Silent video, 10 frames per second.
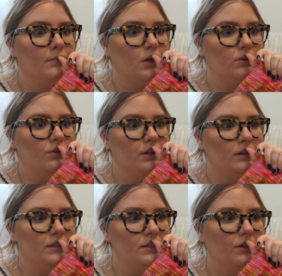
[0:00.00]
earlier
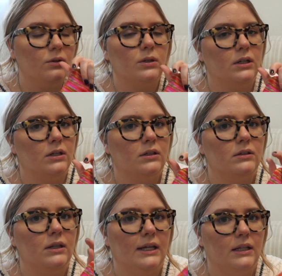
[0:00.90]
this year or
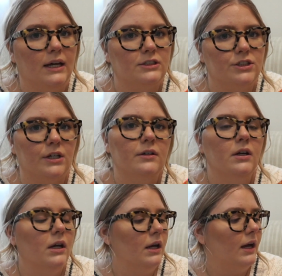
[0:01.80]
late last year.
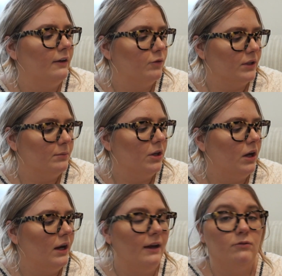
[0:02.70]
I've worn them a
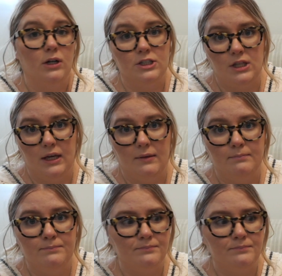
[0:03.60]
lot. I've washed them